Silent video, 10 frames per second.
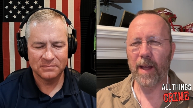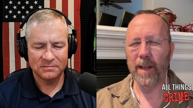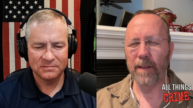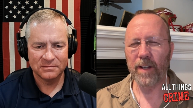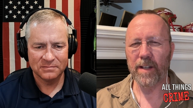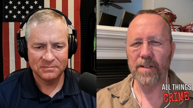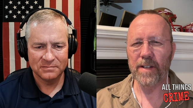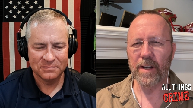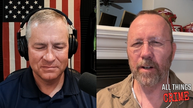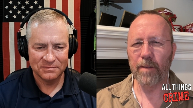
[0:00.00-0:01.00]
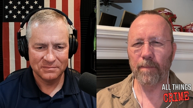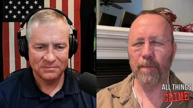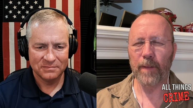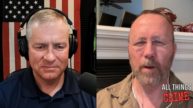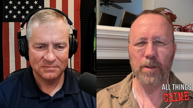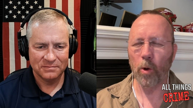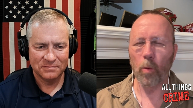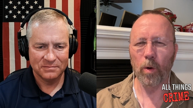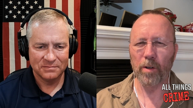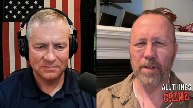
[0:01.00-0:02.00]
Speaker 1: to even consider, you know, his whole
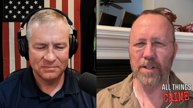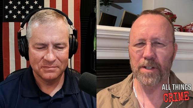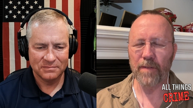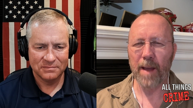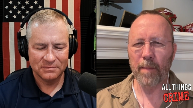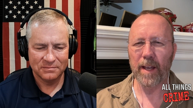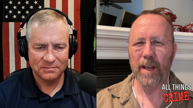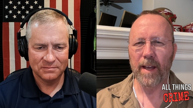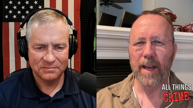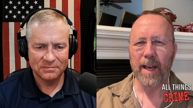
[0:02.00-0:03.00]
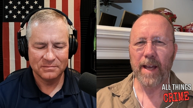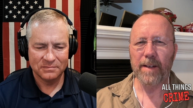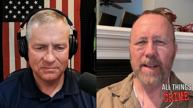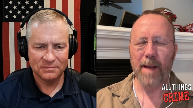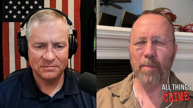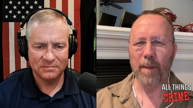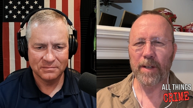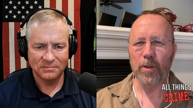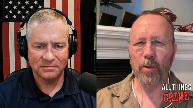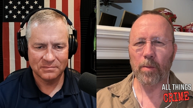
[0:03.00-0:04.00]
world is his family. And dad probably
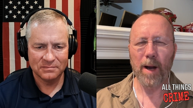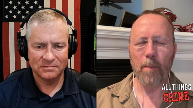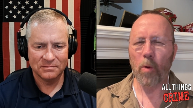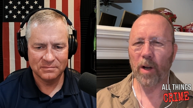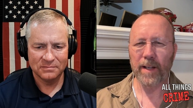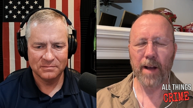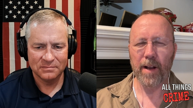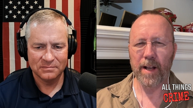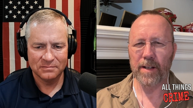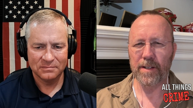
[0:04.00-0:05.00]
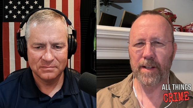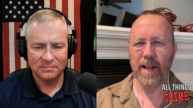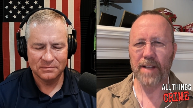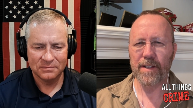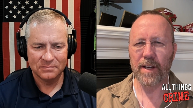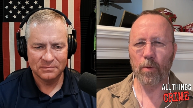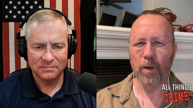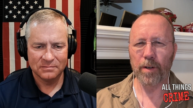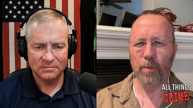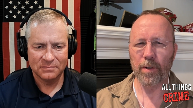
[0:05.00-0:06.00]
told her, mom walked out on us and that's it.
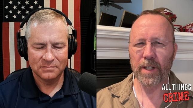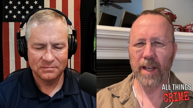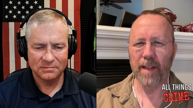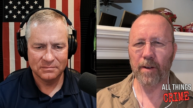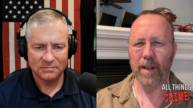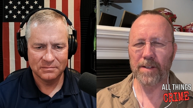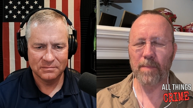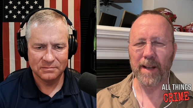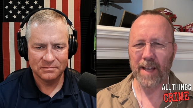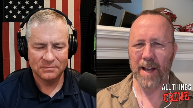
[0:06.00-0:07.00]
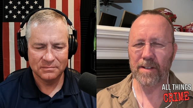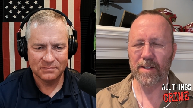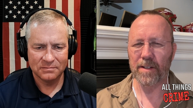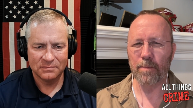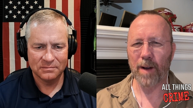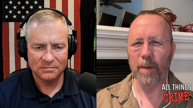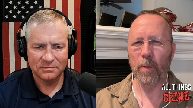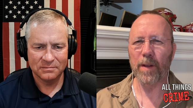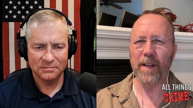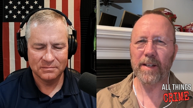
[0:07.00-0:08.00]
We're together. It's my guess is probably
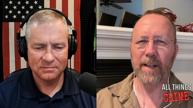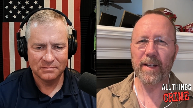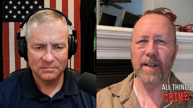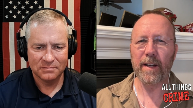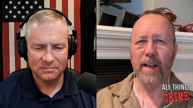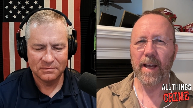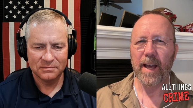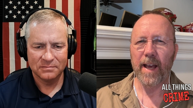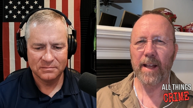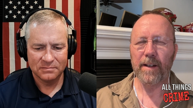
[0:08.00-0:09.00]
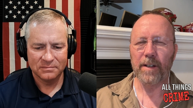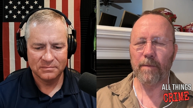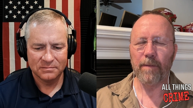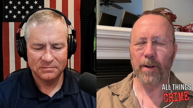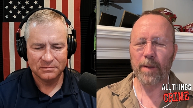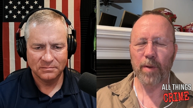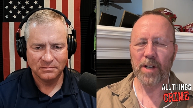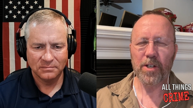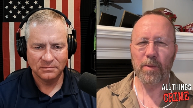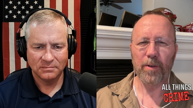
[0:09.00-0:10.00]
what they did. And very
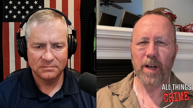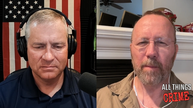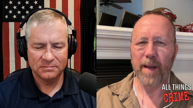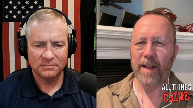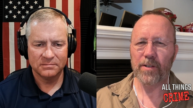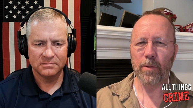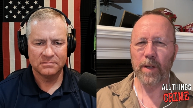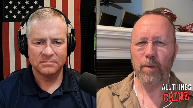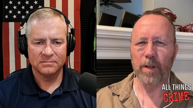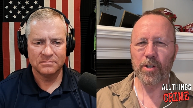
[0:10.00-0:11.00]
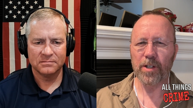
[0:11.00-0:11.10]
impressionable young man. So he would have